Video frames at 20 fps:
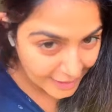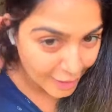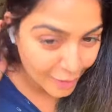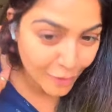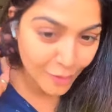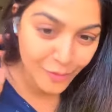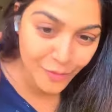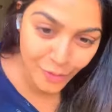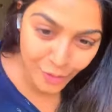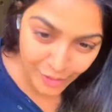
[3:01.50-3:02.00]
love
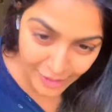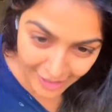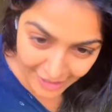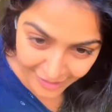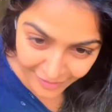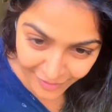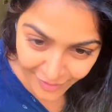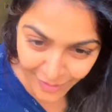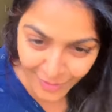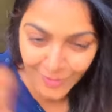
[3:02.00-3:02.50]
of your
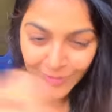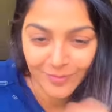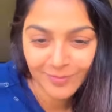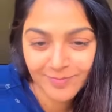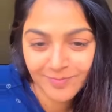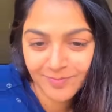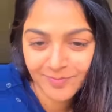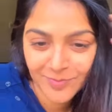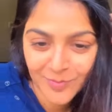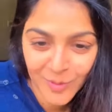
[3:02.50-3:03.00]
life
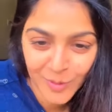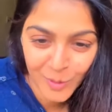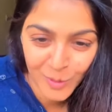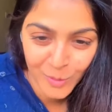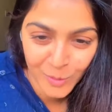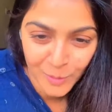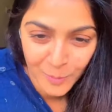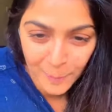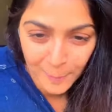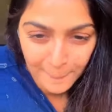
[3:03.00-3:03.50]
so
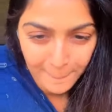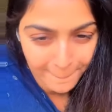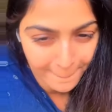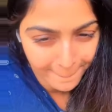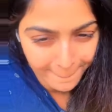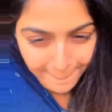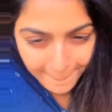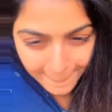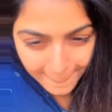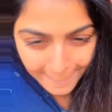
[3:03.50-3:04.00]

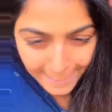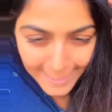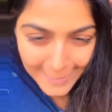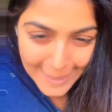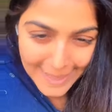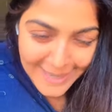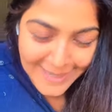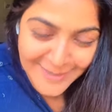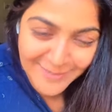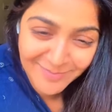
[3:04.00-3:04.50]

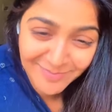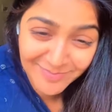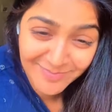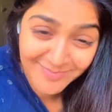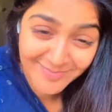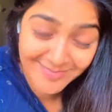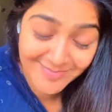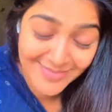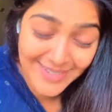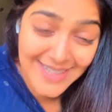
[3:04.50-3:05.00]

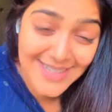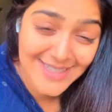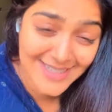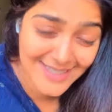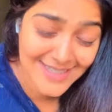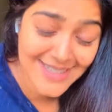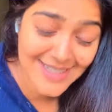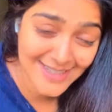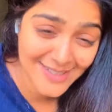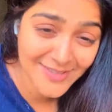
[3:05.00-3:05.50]
yeah
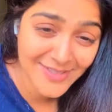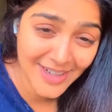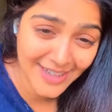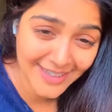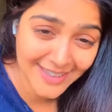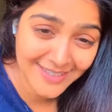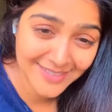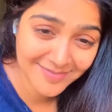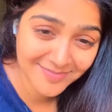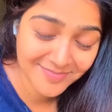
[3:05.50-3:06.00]
it's
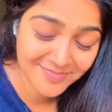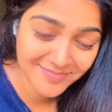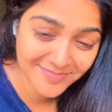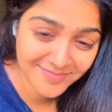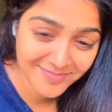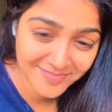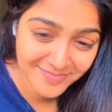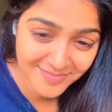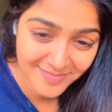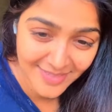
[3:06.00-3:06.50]
funny
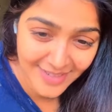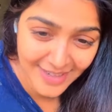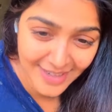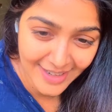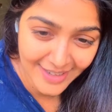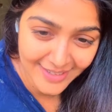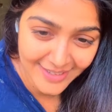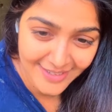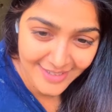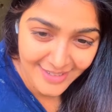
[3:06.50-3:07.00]

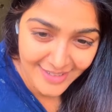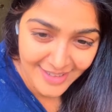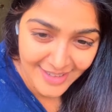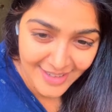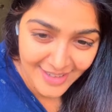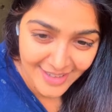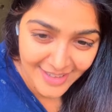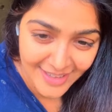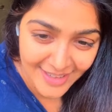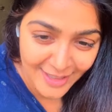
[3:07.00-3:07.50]
yeah
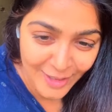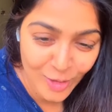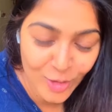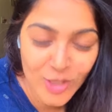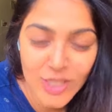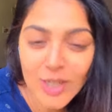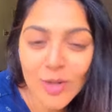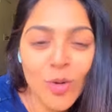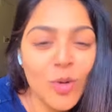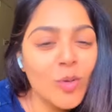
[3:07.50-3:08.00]

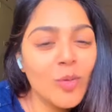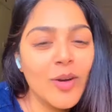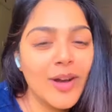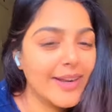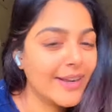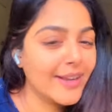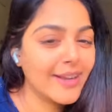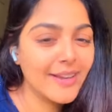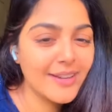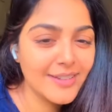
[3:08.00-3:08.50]
Krusha don't
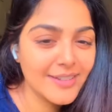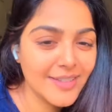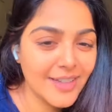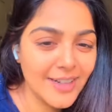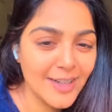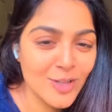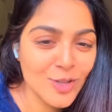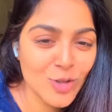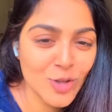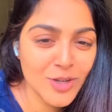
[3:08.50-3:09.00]
worry
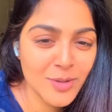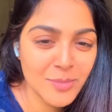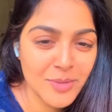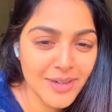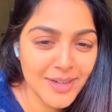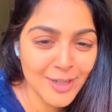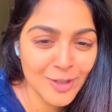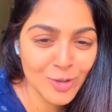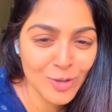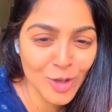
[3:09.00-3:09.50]
tane jo in
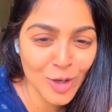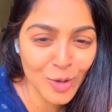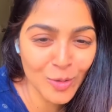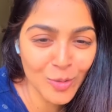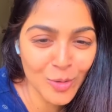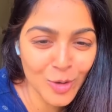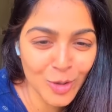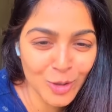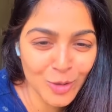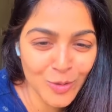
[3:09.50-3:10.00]
man etlu radu
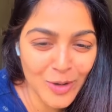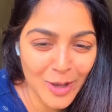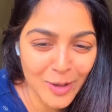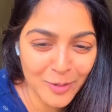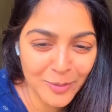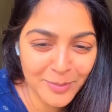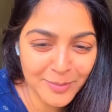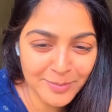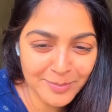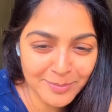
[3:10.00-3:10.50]
no to
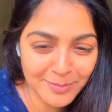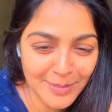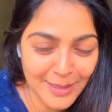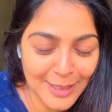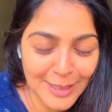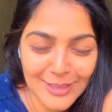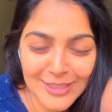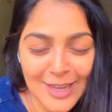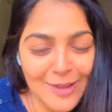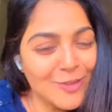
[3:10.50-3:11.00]
ayo
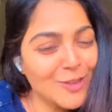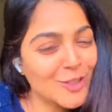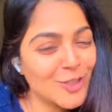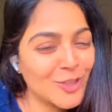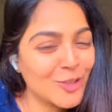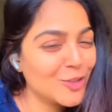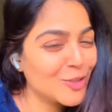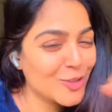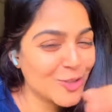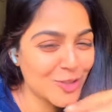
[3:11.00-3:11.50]
because I was
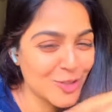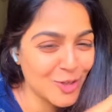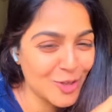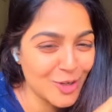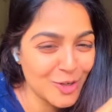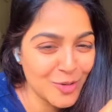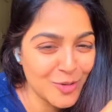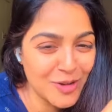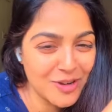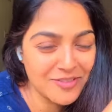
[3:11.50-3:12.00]
so
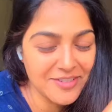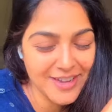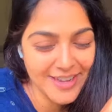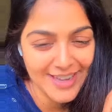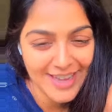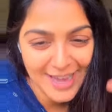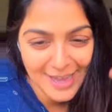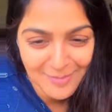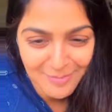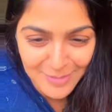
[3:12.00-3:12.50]
sure you are
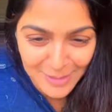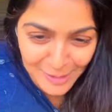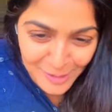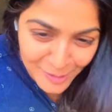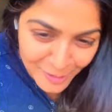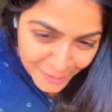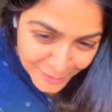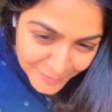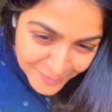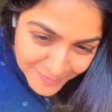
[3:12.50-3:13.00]
very happy so